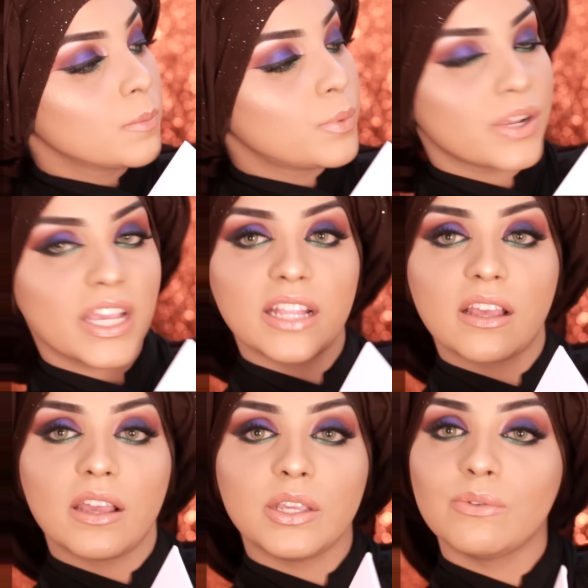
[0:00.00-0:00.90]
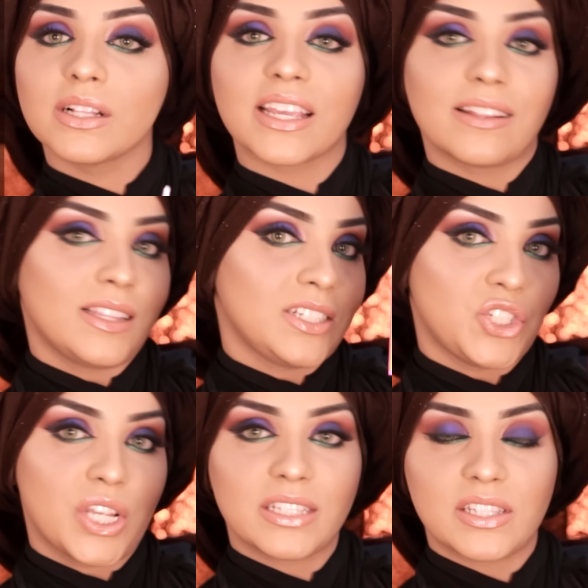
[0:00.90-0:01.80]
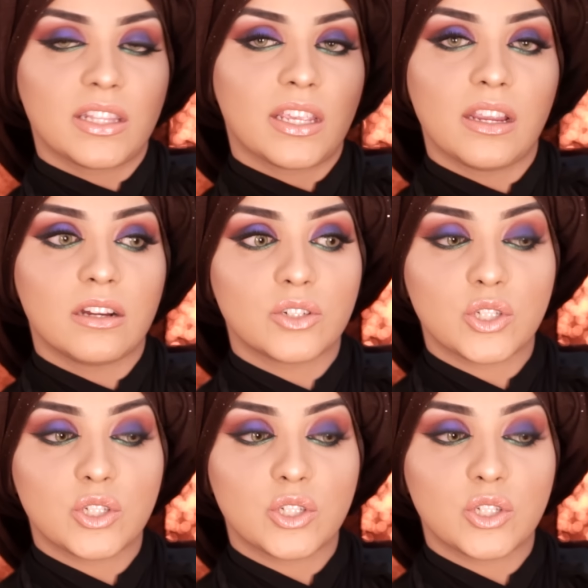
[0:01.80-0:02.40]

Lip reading: Burkina, you will get these shades in here.